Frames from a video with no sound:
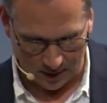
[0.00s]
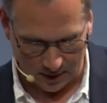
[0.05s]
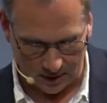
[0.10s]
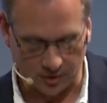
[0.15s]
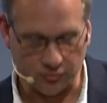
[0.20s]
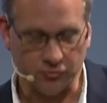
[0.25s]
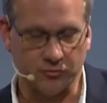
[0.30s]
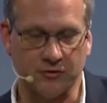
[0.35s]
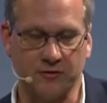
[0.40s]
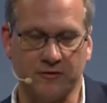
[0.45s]

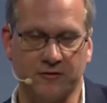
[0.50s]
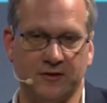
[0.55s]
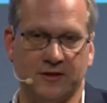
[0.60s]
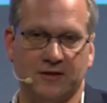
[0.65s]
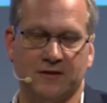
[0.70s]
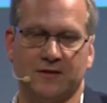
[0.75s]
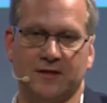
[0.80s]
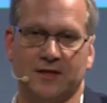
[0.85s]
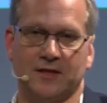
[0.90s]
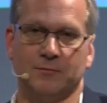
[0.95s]

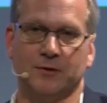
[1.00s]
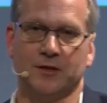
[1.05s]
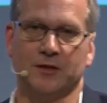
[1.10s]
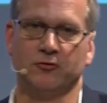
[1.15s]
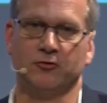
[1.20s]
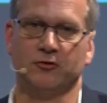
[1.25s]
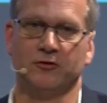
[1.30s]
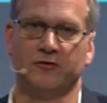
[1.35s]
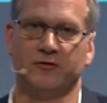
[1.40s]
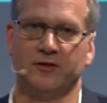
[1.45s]
116 by
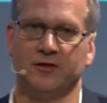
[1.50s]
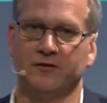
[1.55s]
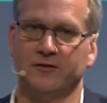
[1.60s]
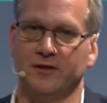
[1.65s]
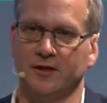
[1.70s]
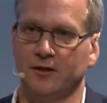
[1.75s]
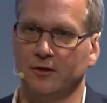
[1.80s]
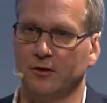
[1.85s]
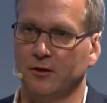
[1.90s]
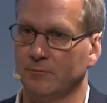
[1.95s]

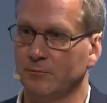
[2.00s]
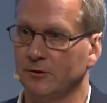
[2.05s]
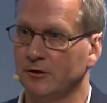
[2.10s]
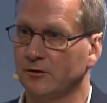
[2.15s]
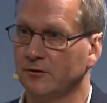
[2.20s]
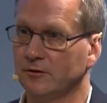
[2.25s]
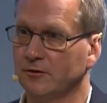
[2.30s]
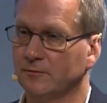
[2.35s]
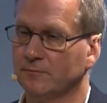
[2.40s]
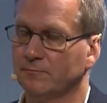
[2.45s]
116
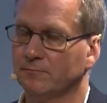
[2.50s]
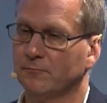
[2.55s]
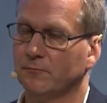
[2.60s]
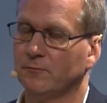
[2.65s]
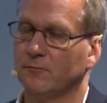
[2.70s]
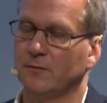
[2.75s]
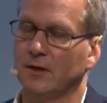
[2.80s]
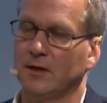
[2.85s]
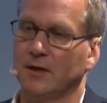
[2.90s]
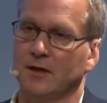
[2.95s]
kilometers
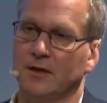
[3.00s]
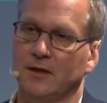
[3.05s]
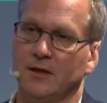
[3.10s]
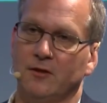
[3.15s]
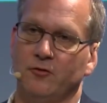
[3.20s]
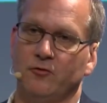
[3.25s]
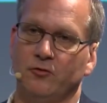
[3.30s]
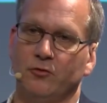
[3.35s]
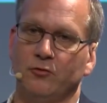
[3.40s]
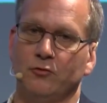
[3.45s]
uh,
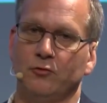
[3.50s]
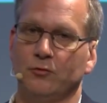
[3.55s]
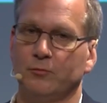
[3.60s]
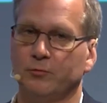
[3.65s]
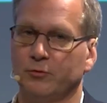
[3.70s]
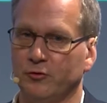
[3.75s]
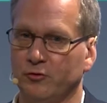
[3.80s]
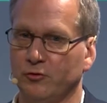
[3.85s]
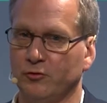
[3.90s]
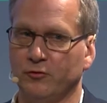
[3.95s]
to
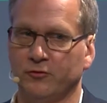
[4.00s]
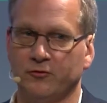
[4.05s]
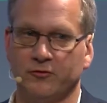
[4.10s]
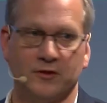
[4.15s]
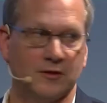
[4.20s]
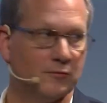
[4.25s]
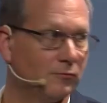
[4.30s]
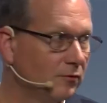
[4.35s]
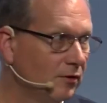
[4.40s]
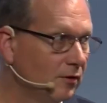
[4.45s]
produce
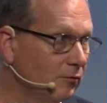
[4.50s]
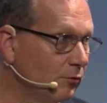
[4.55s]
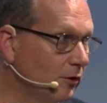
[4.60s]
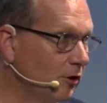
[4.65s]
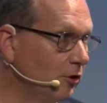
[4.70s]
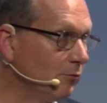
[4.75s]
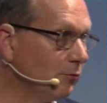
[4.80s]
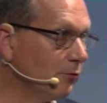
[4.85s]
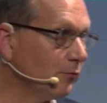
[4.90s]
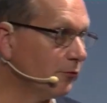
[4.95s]
the, the
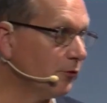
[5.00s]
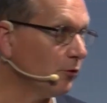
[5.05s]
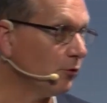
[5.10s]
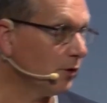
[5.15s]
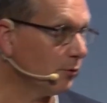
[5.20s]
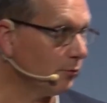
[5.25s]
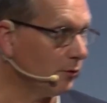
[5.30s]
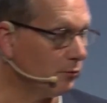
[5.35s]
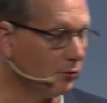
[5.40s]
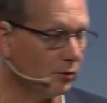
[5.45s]
renewable fuel
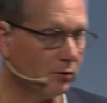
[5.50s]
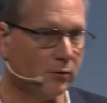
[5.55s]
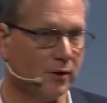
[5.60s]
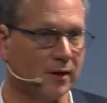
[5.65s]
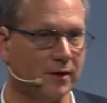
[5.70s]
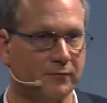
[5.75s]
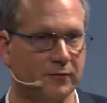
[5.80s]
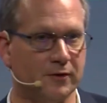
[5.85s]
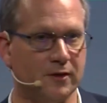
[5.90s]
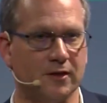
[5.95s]
that we
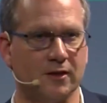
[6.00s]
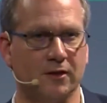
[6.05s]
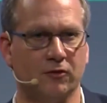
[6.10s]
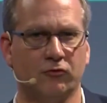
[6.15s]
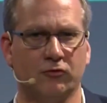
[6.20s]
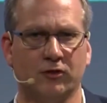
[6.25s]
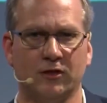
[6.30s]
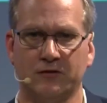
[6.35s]
require for the country.